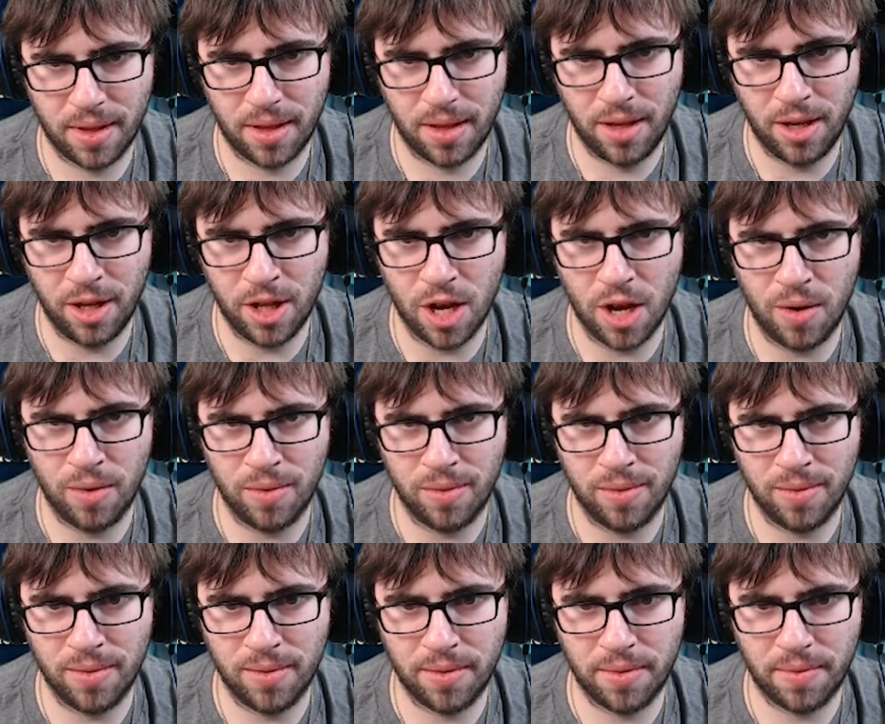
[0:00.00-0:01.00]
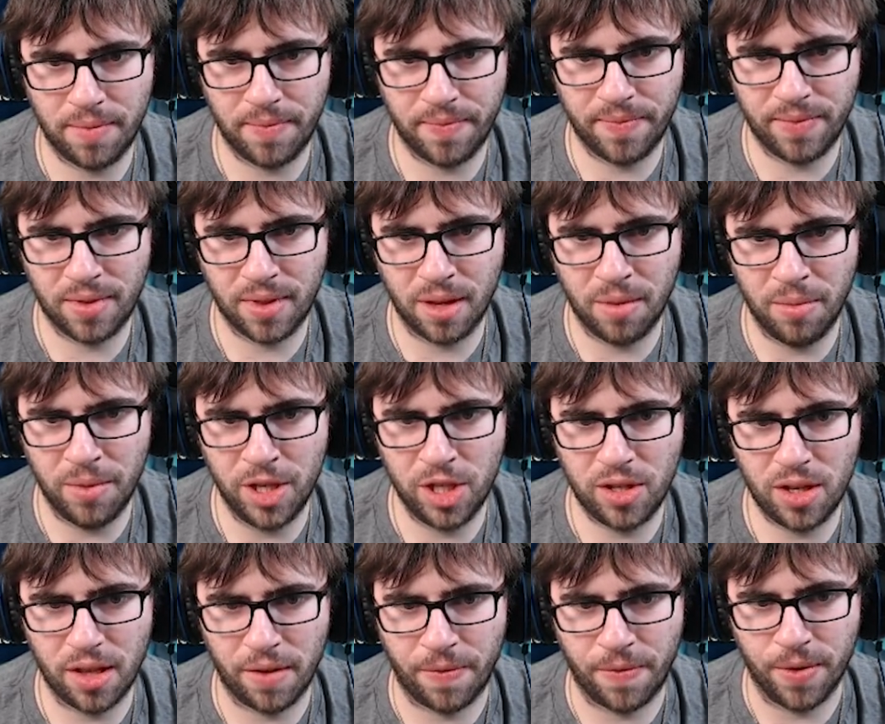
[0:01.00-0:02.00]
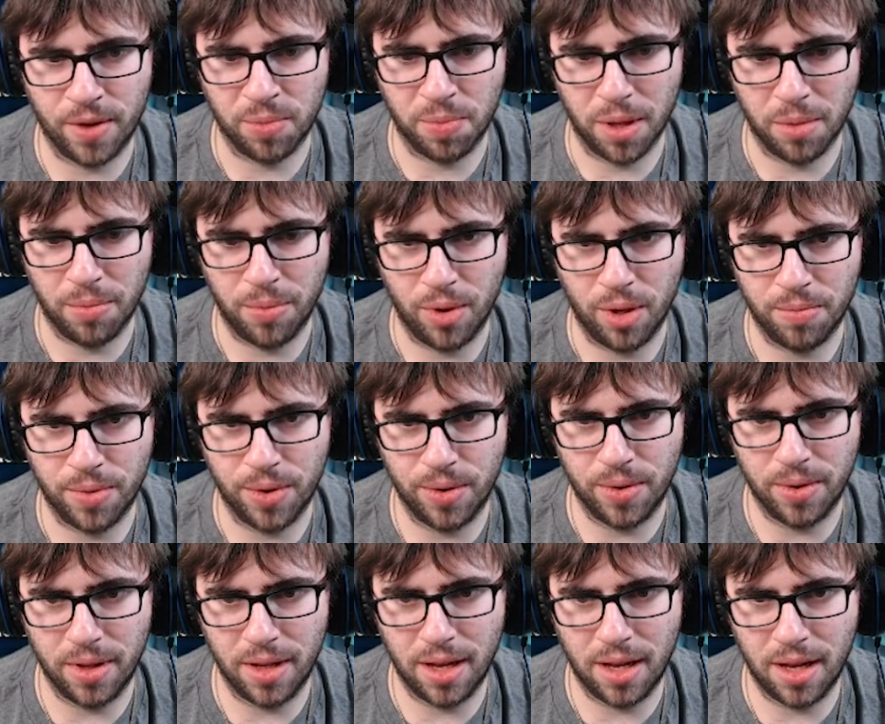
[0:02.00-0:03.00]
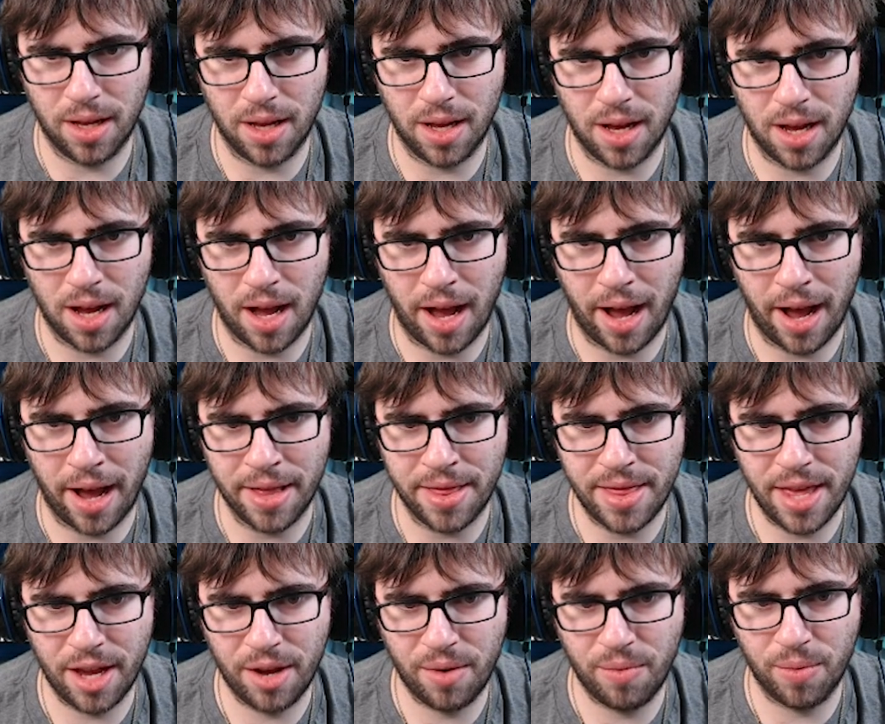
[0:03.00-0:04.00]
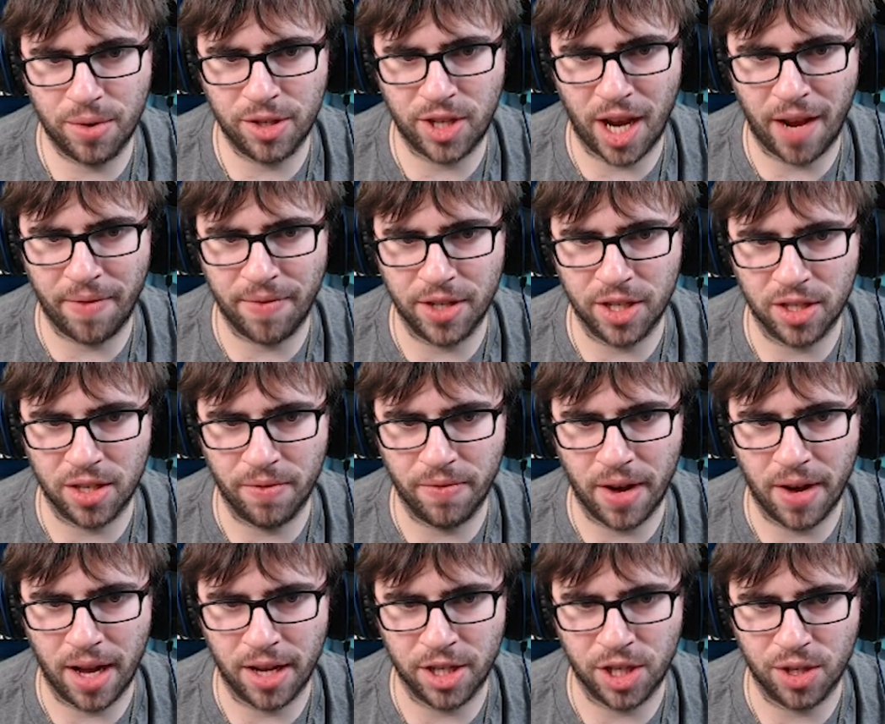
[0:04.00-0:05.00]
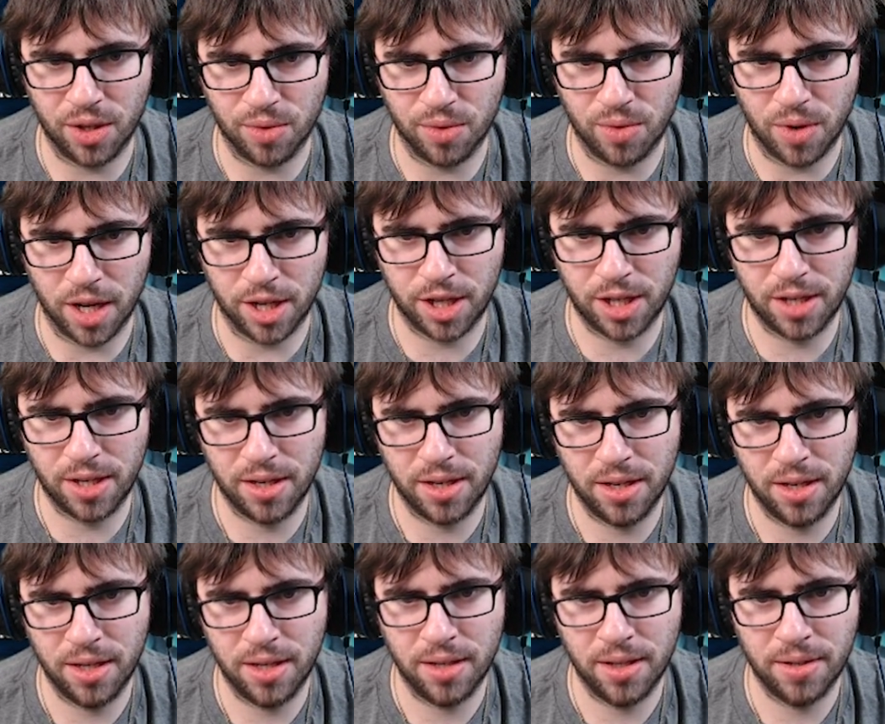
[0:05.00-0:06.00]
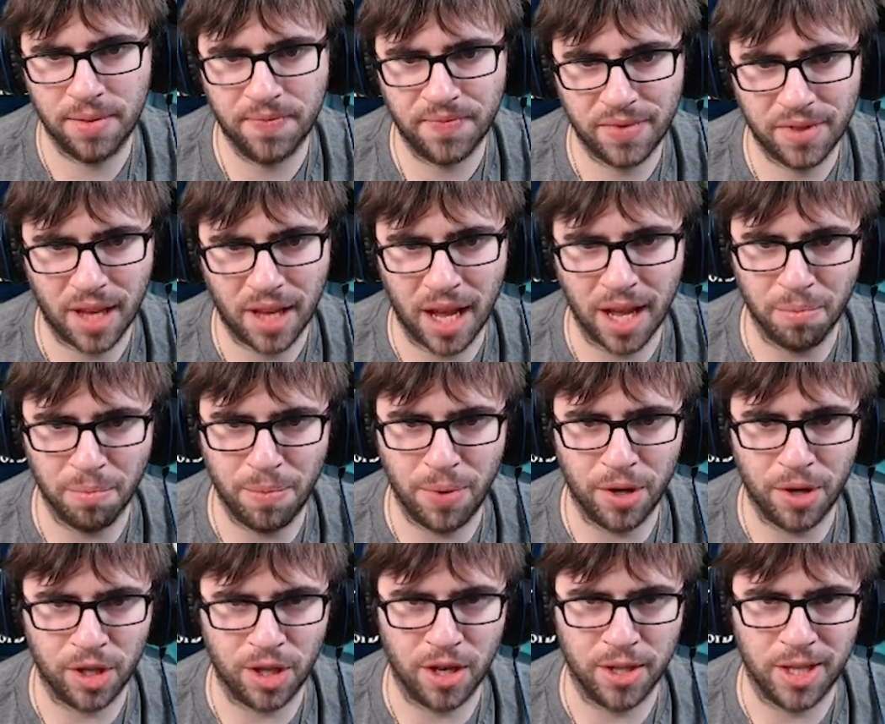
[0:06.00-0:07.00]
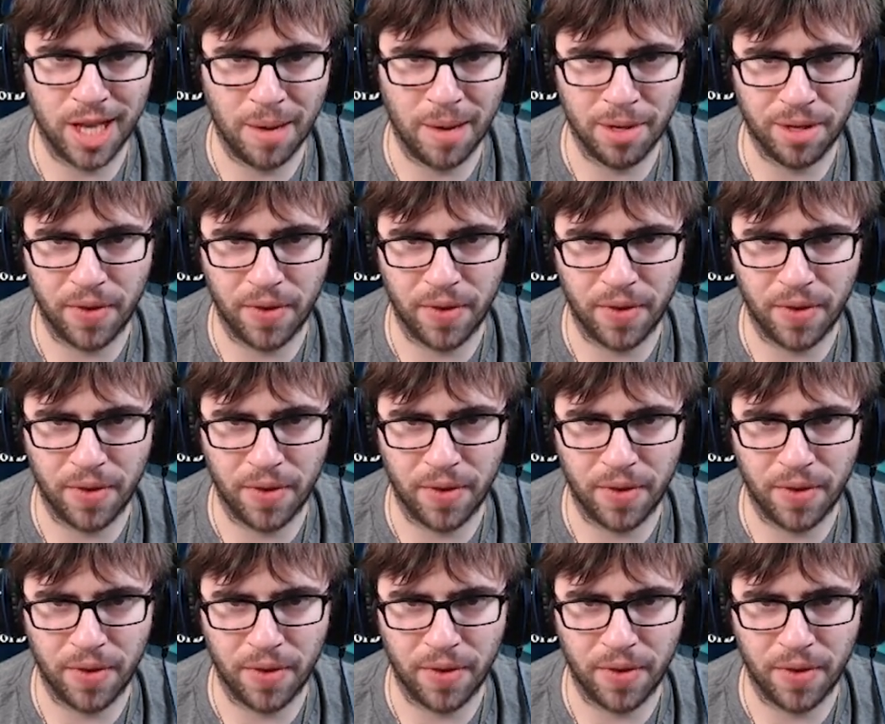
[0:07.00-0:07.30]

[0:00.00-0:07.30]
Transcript: You know, we just saw the first Blood Boil Brute. I think we're safe to just Divine Shield Rush and push all this damage